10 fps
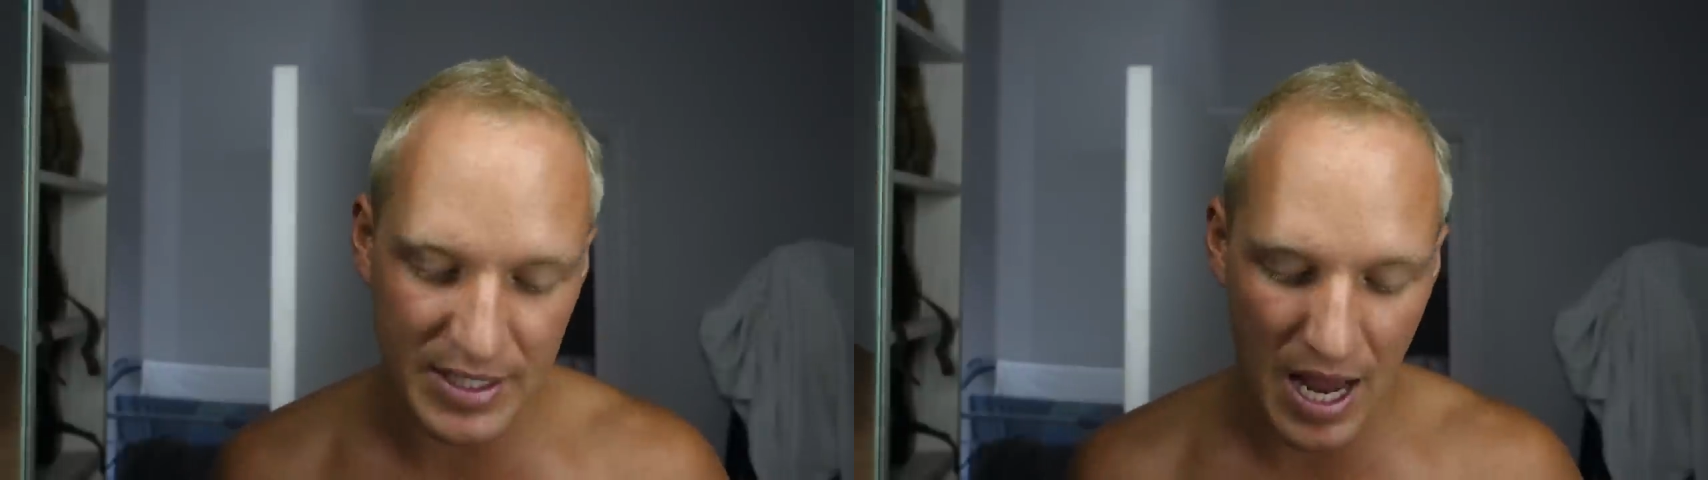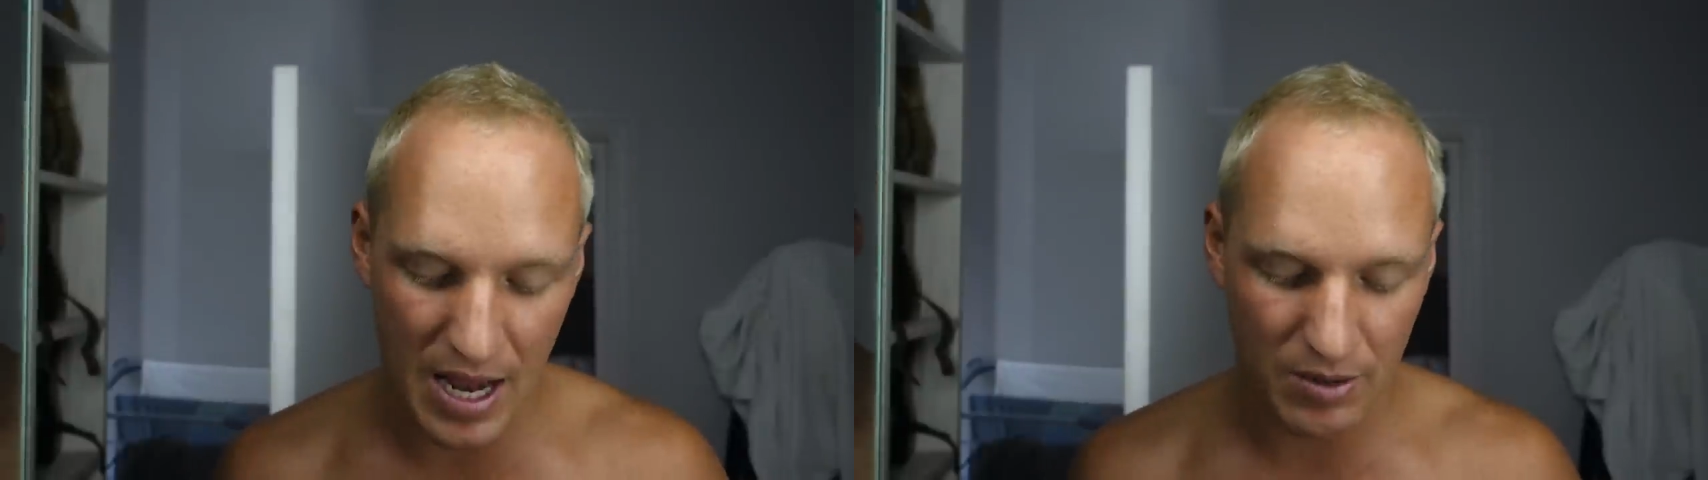
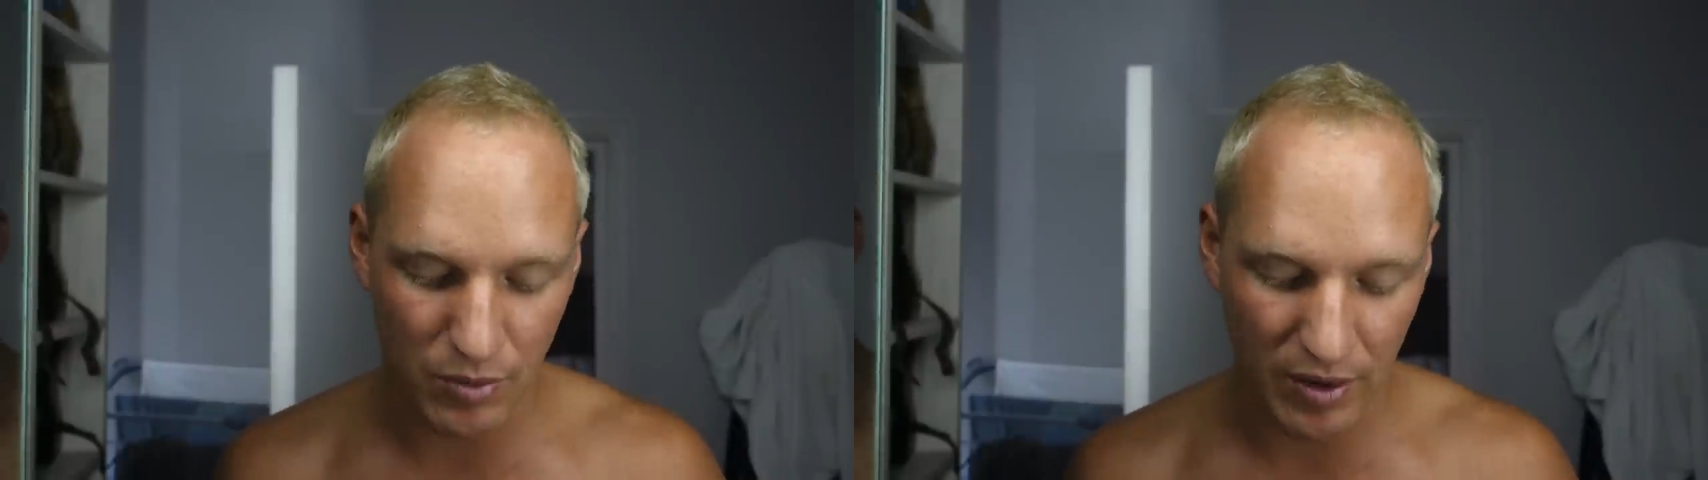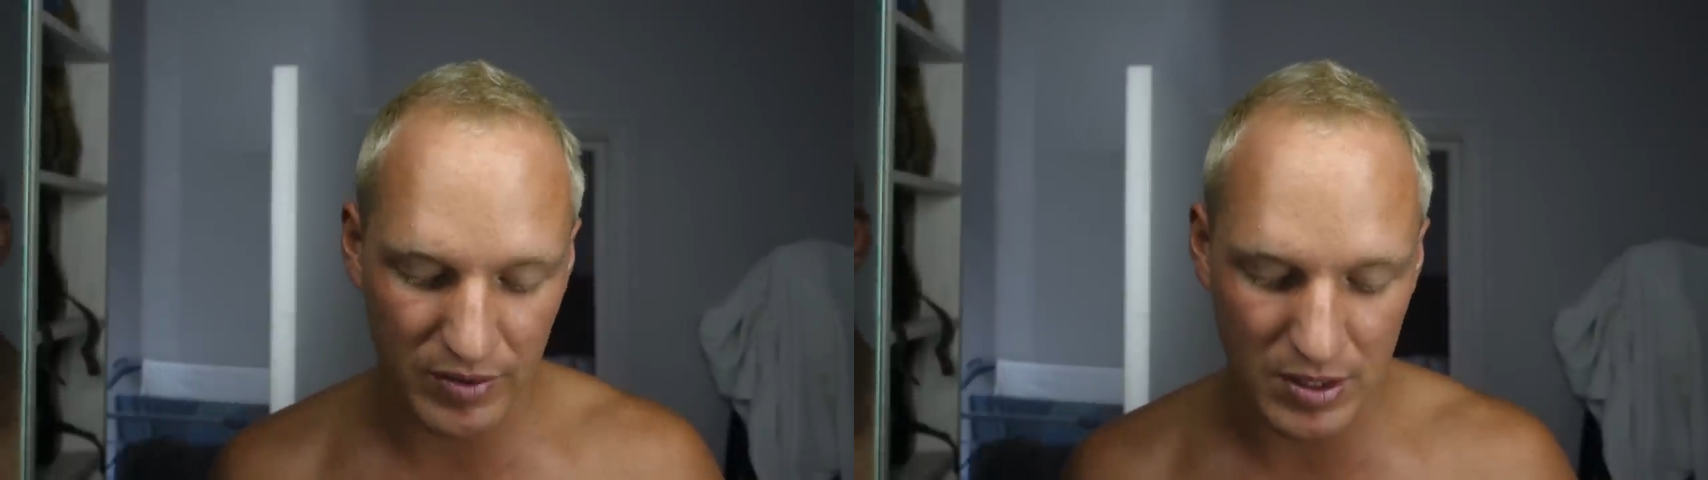today,
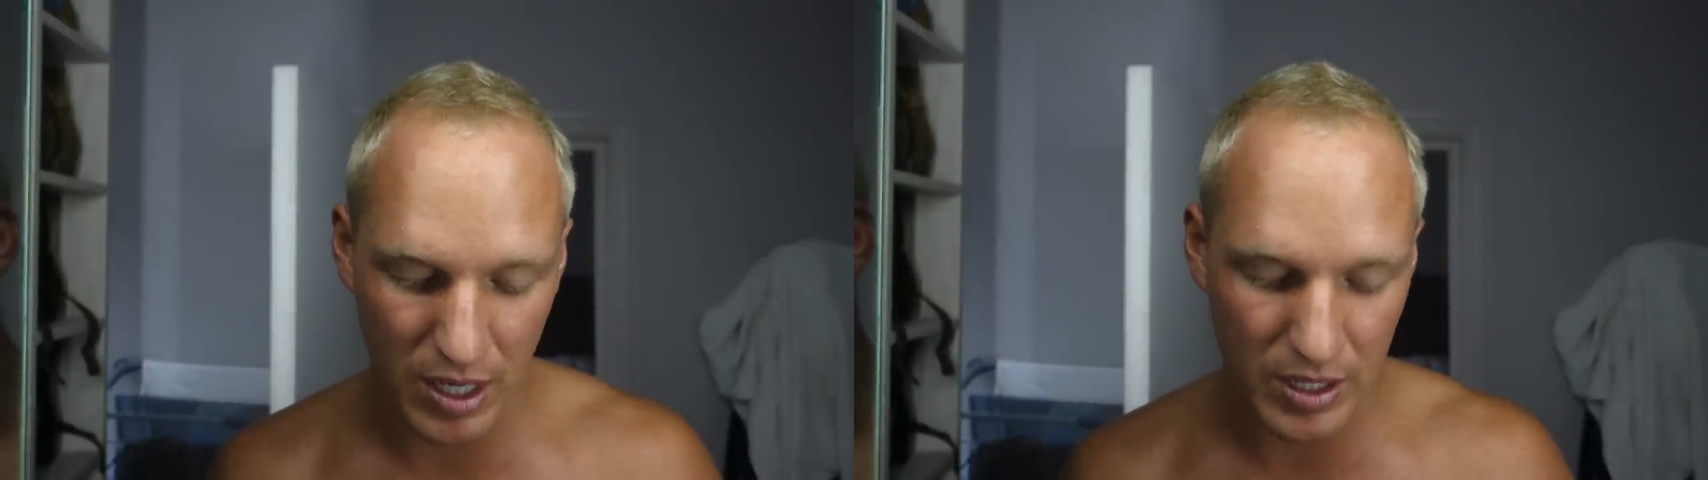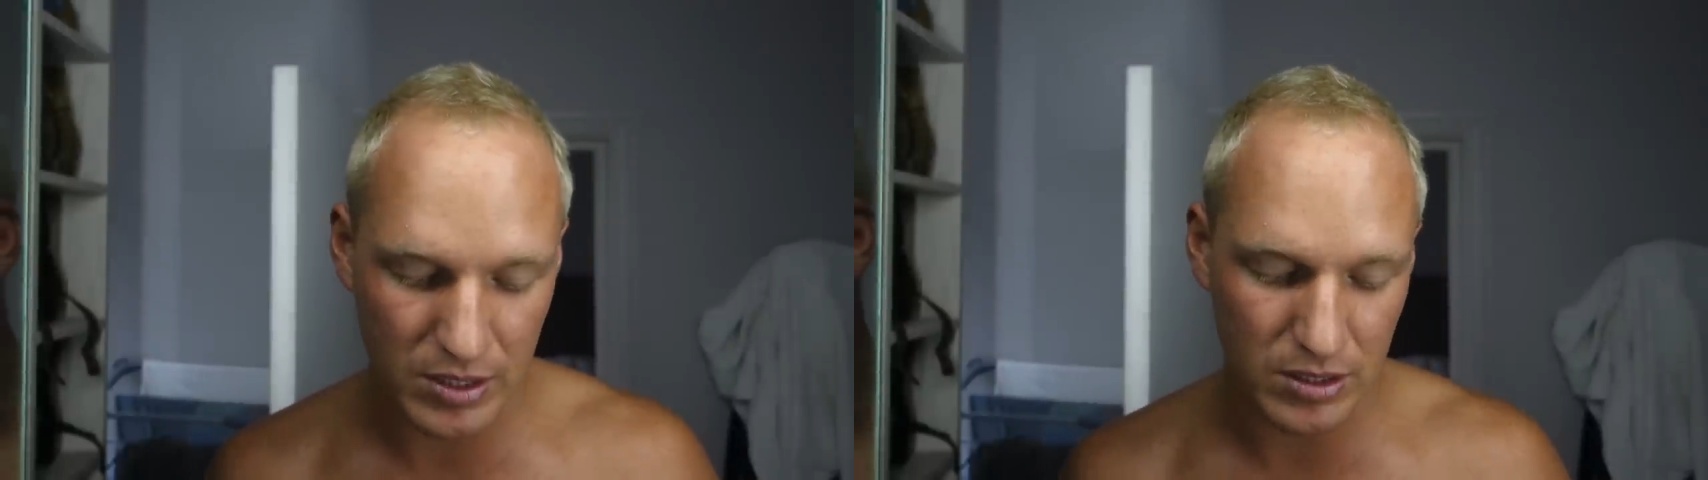what I
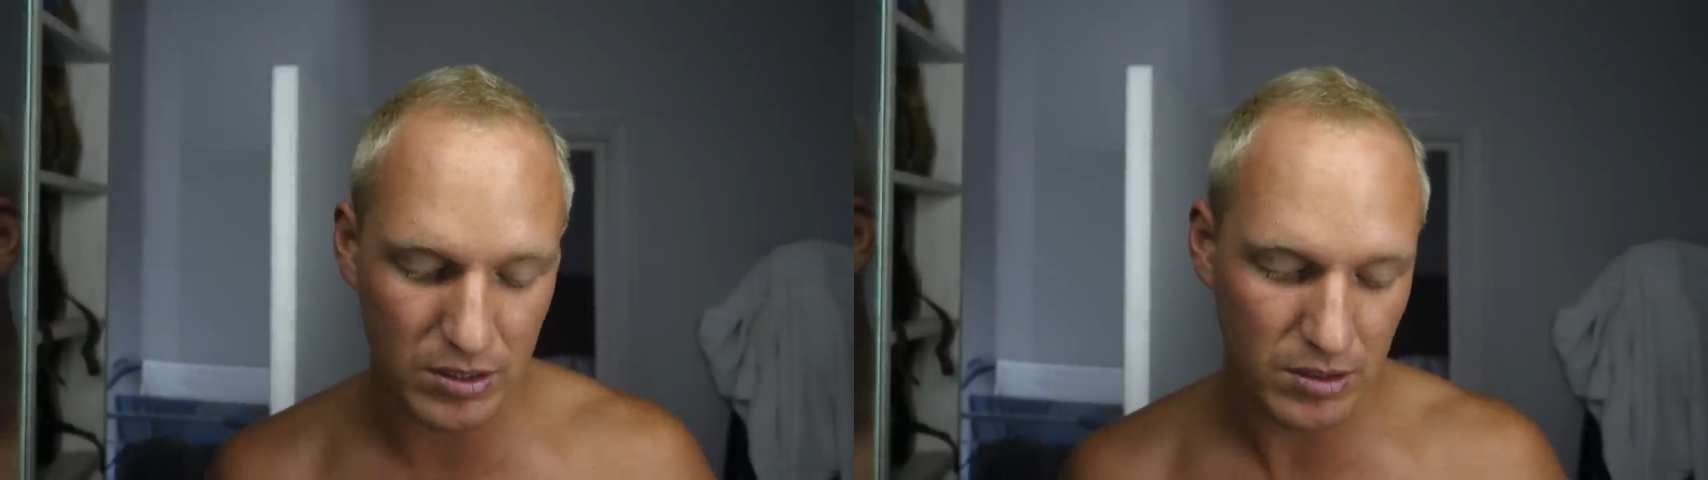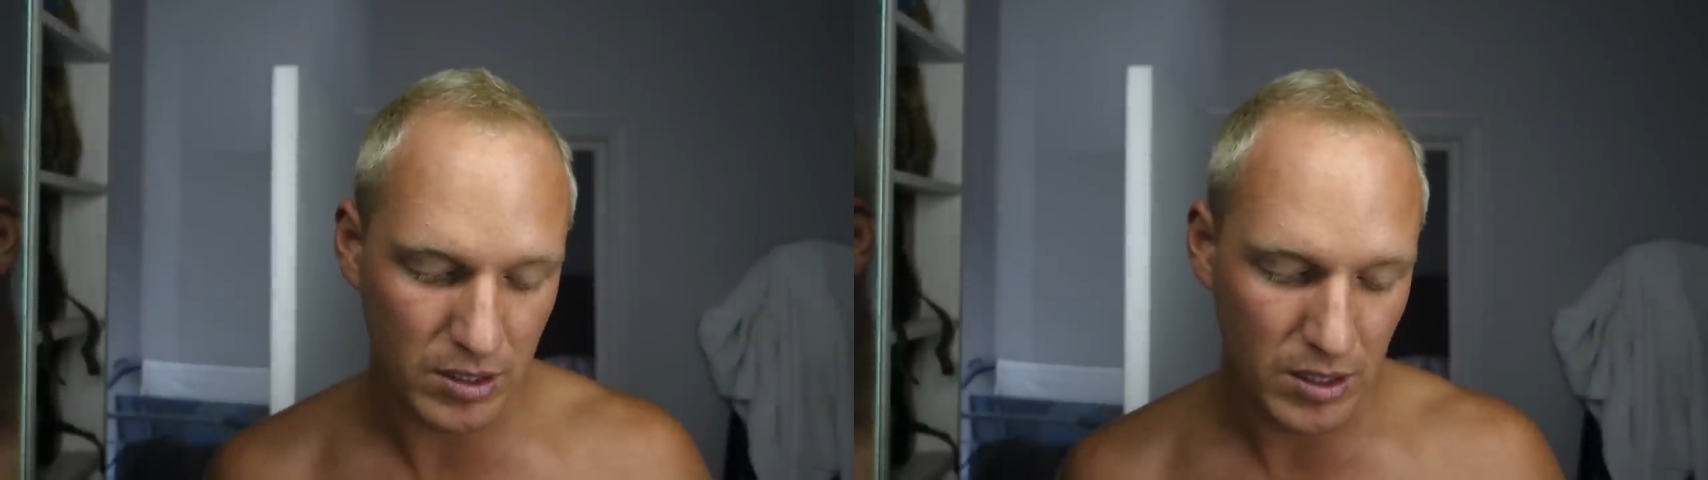decided
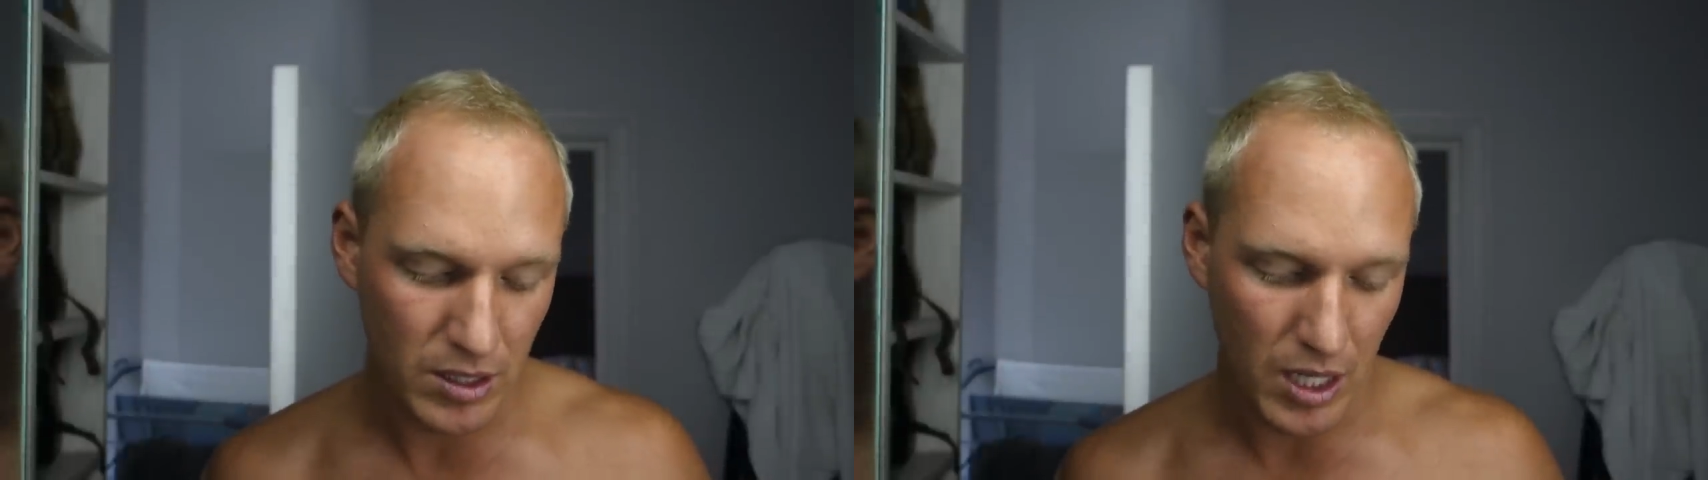to